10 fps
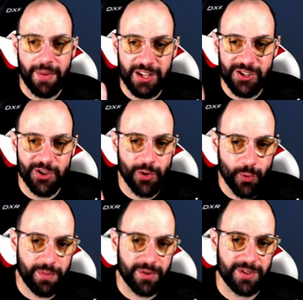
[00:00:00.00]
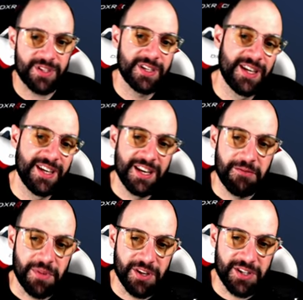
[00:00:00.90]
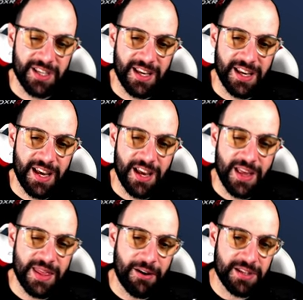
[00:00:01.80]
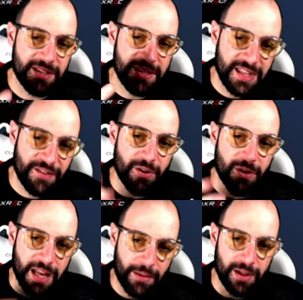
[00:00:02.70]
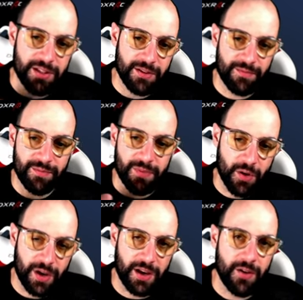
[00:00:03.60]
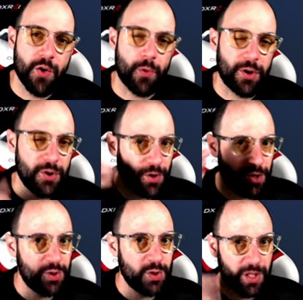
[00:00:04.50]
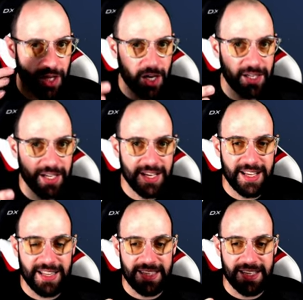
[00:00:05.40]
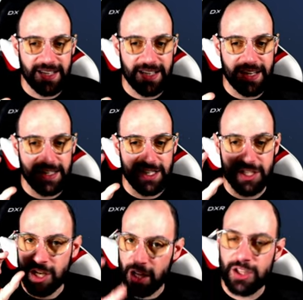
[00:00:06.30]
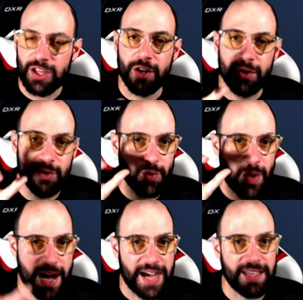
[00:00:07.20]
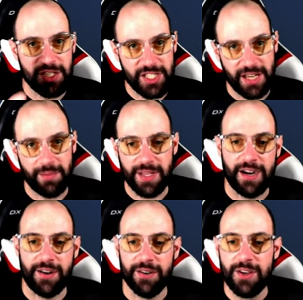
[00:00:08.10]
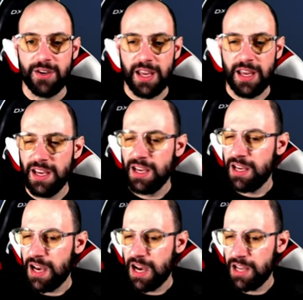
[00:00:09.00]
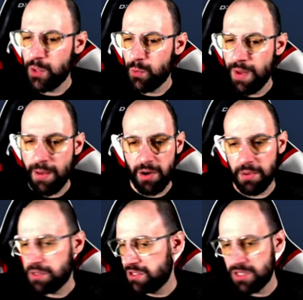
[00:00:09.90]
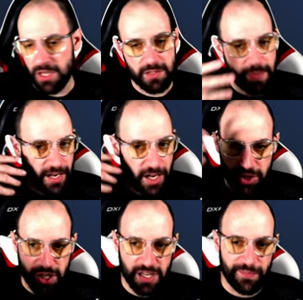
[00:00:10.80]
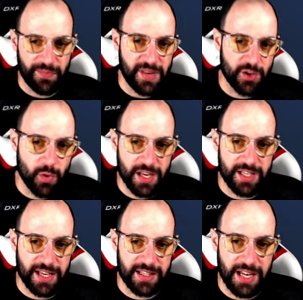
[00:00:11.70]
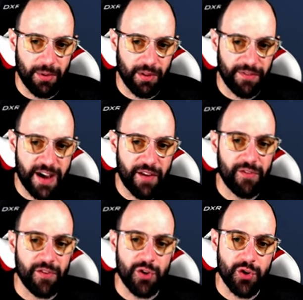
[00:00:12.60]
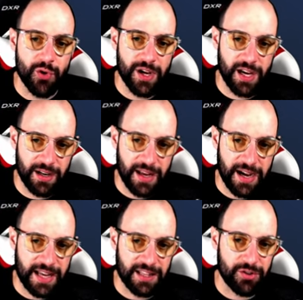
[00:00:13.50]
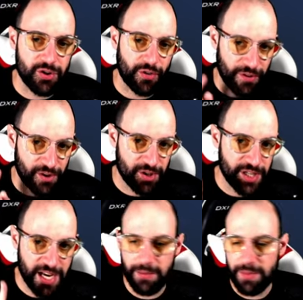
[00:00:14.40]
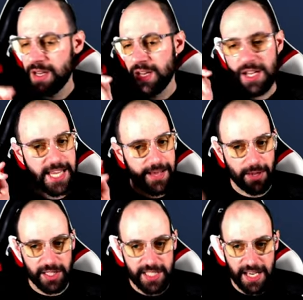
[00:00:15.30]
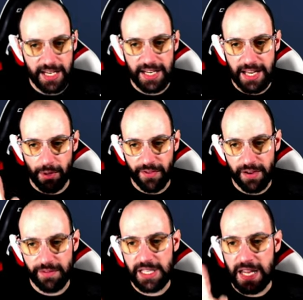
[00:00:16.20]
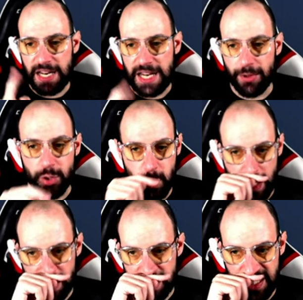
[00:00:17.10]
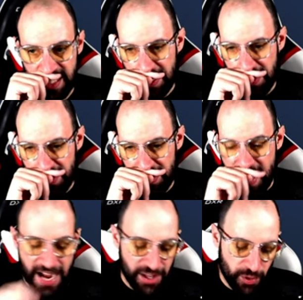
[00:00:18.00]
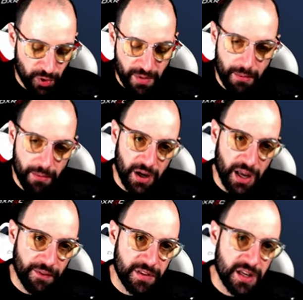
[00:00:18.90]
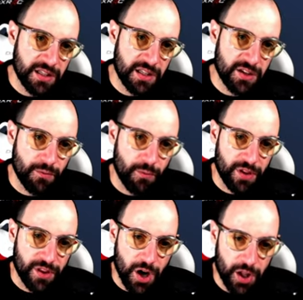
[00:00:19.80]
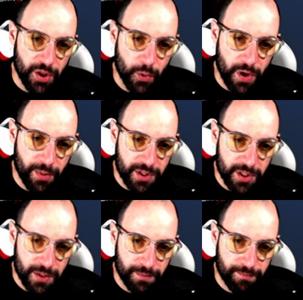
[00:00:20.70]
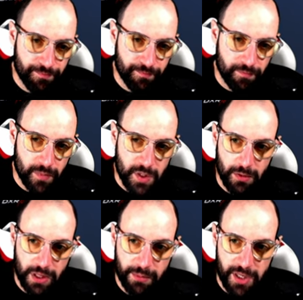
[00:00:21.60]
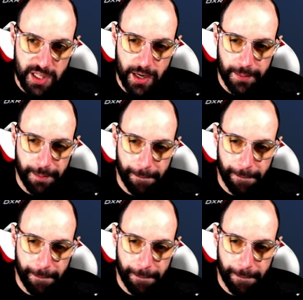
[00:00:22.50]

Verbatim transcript: up also your weapons, because there is different levels, okay, where you're going to unlock the, the slot in order to add a gem there, okay? I don't remember, but just by logic, this was at level five, you can add your first gem, level ten, level fifteen, and level twenty. I don't remember if this is with all the weapons, so let me check.